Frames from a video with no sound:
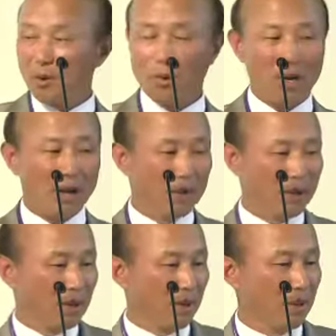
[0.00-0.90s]

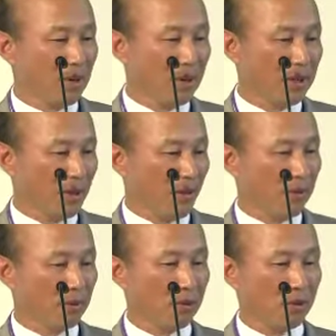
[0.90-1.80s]
collaborative learning
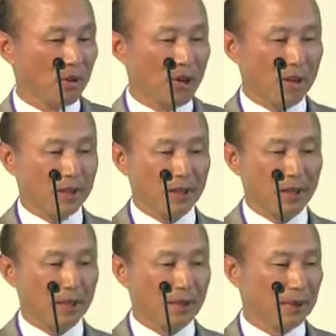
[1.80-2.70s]
through utilizing
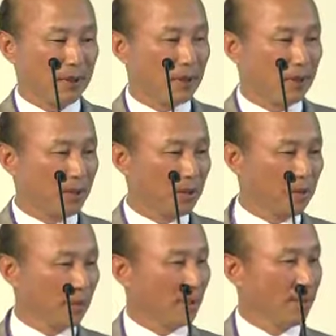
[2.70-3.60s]
diverse interaction.